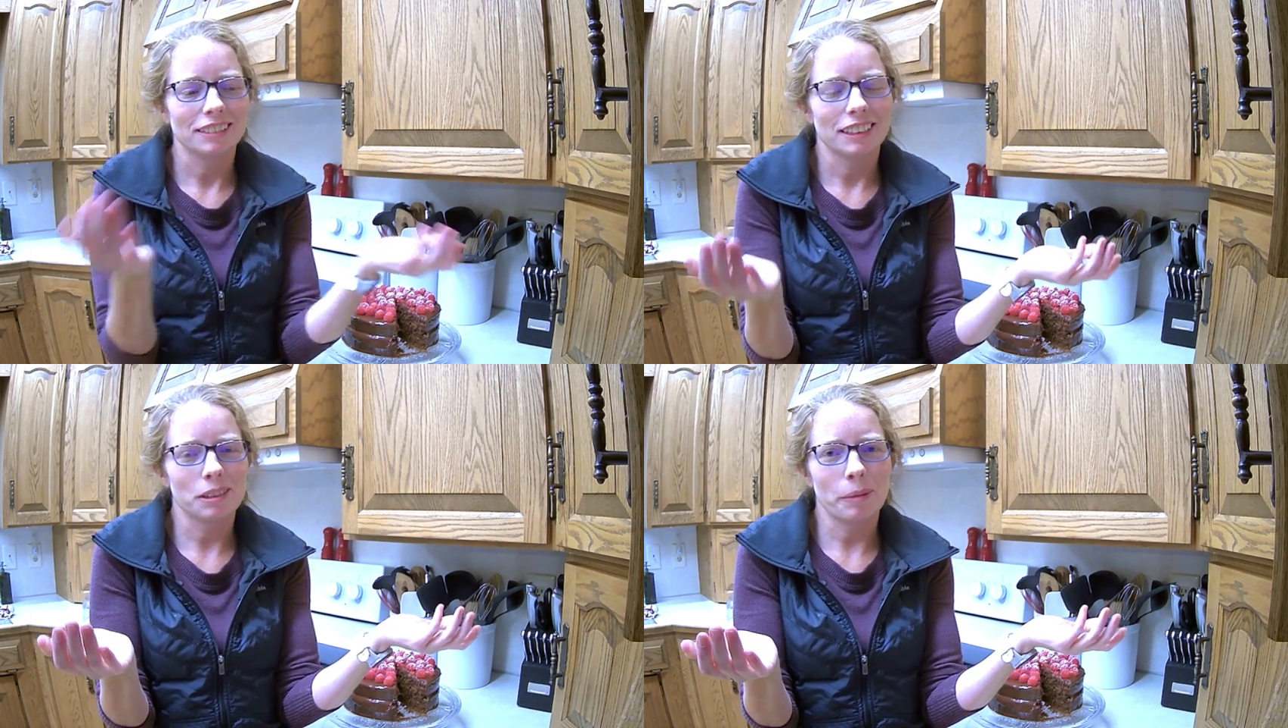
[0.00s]

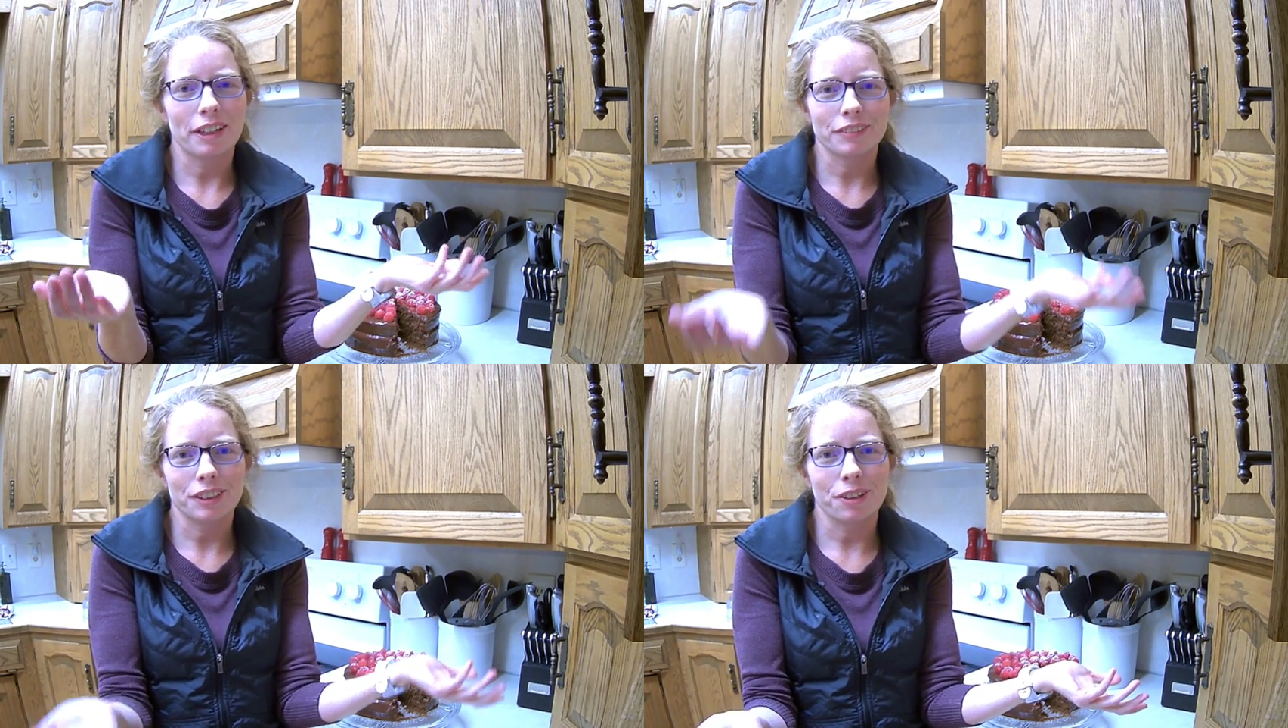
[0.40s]
It doesn't
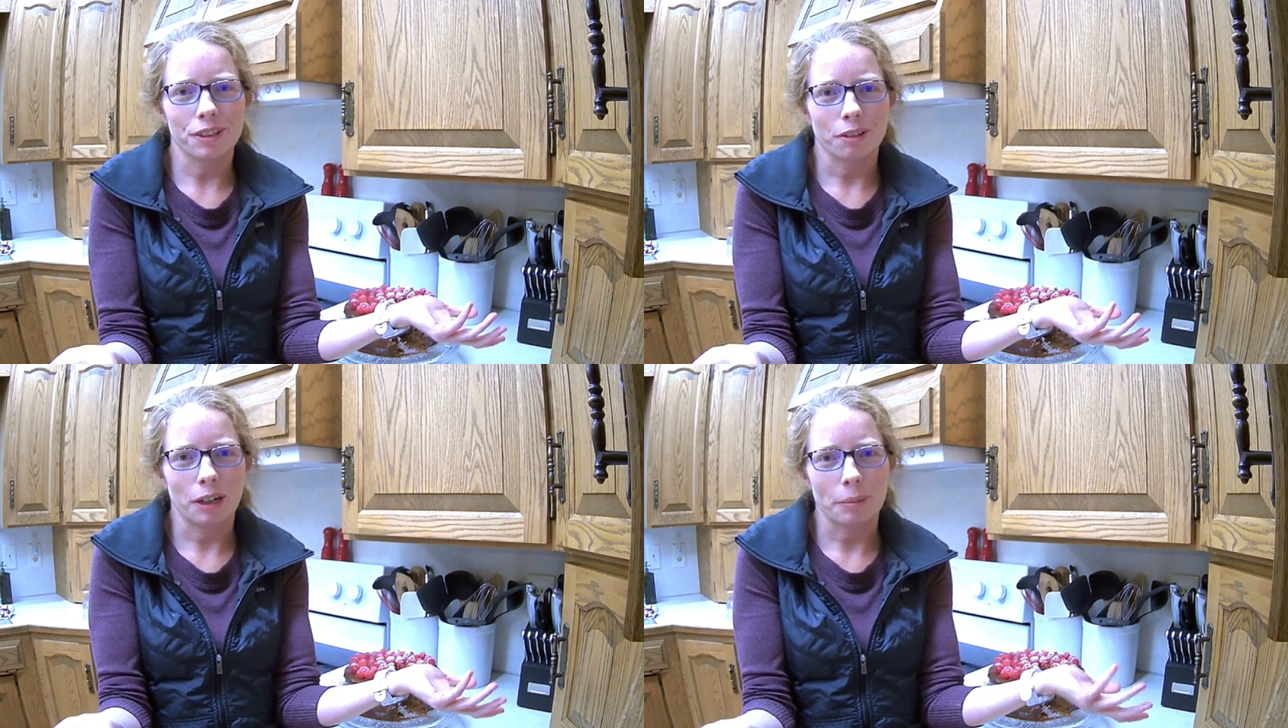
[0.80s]
matter if it turns
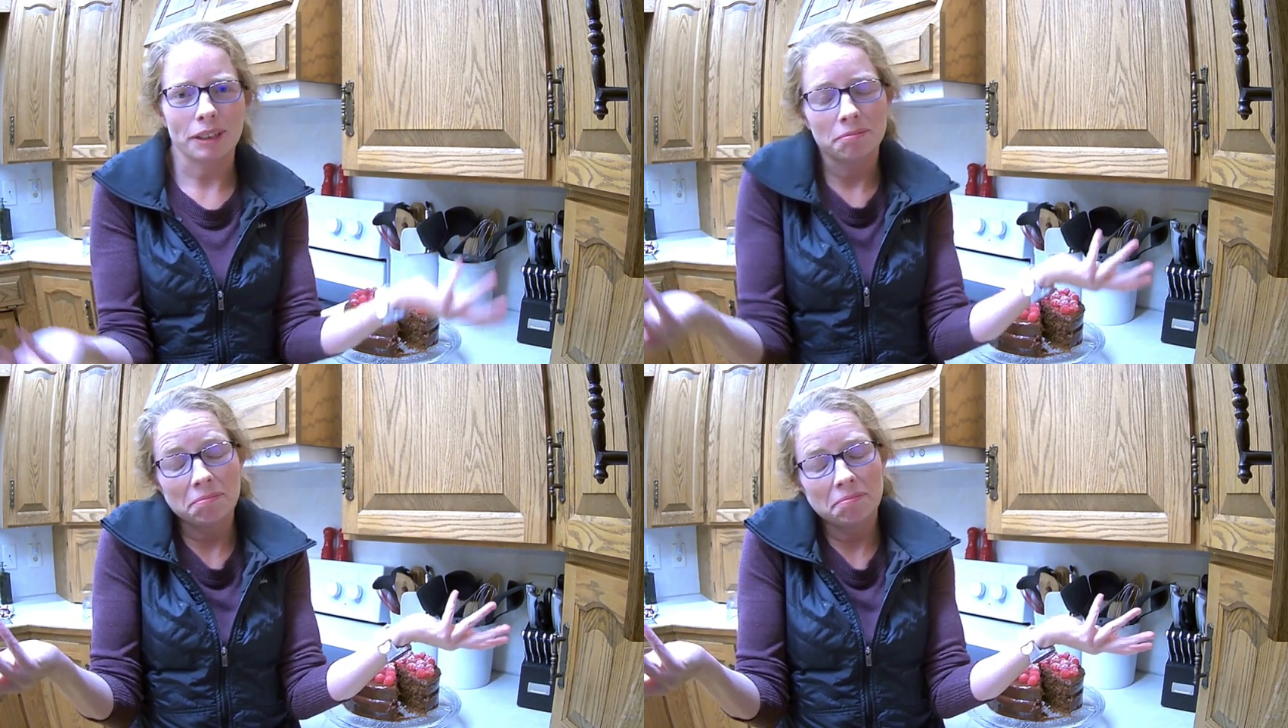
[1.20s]
out crappy.
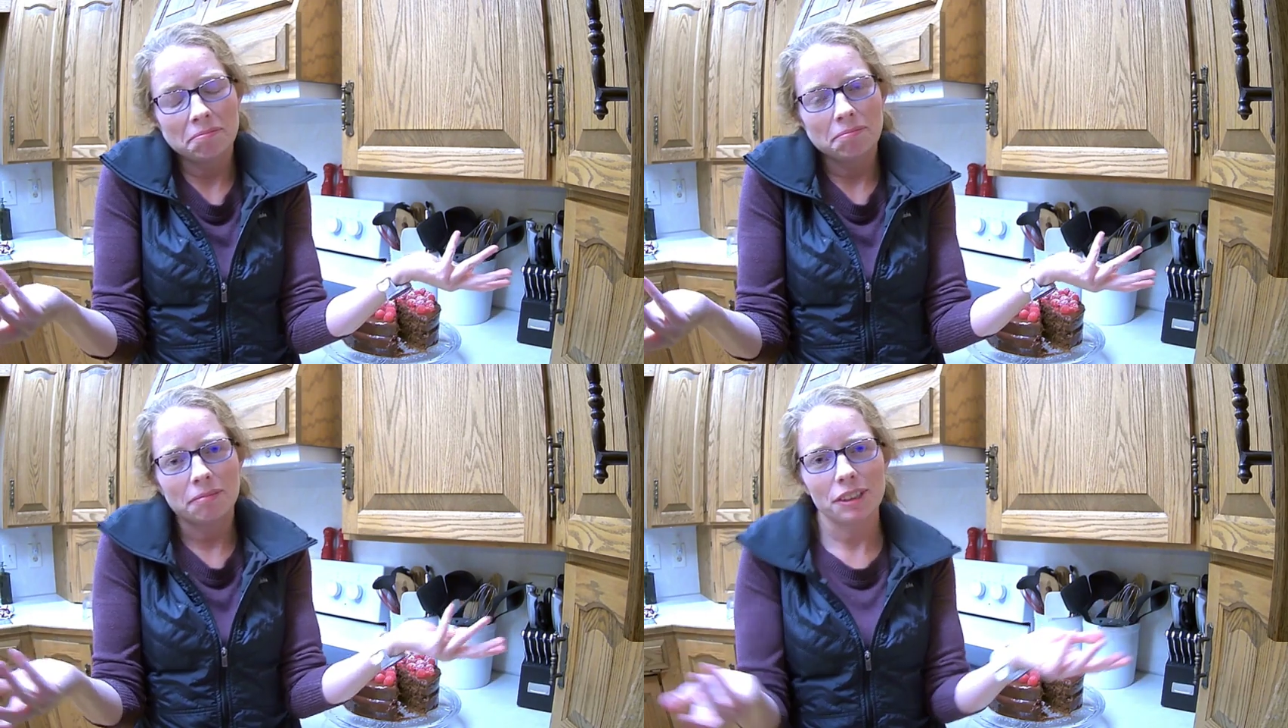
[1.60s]

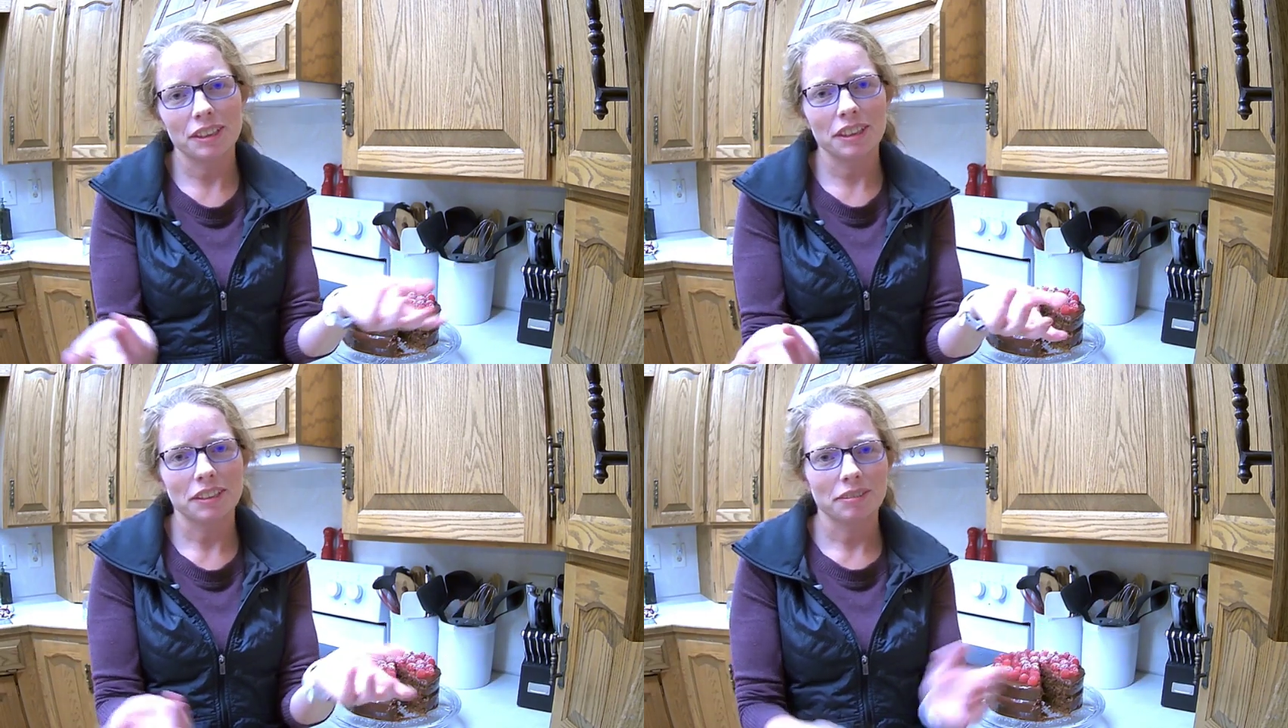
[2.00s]
It
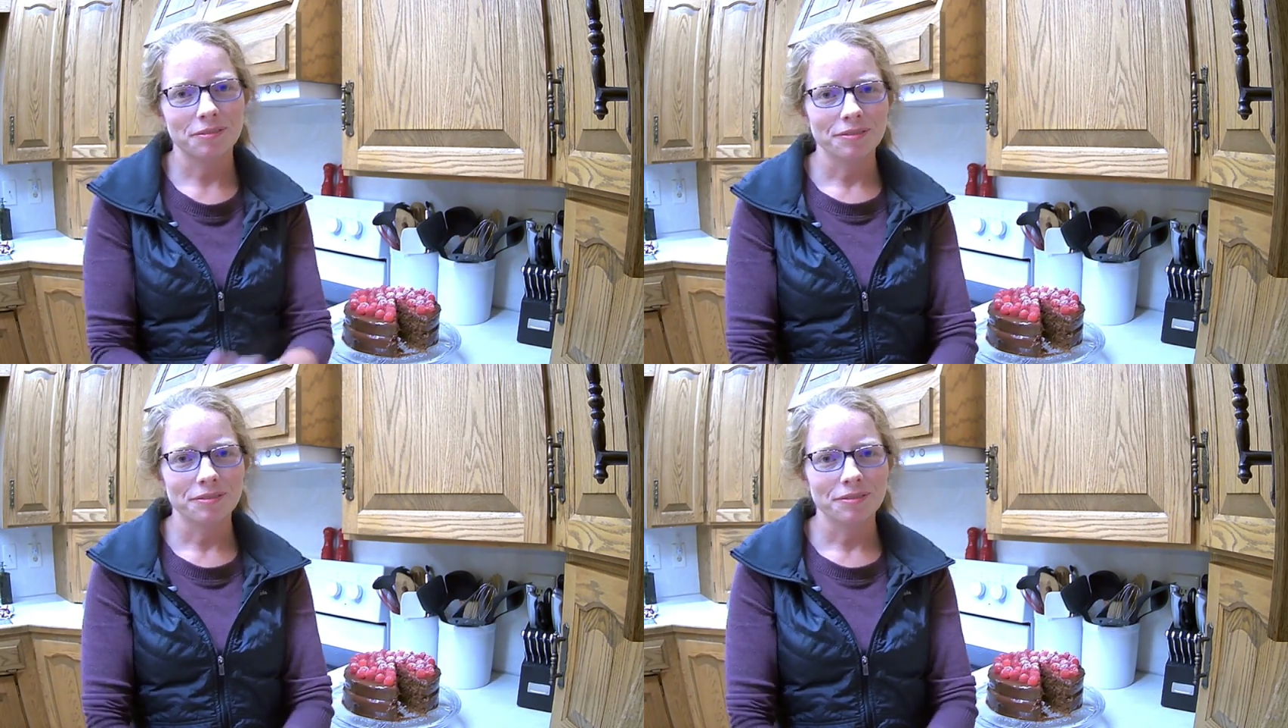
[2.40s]
just is.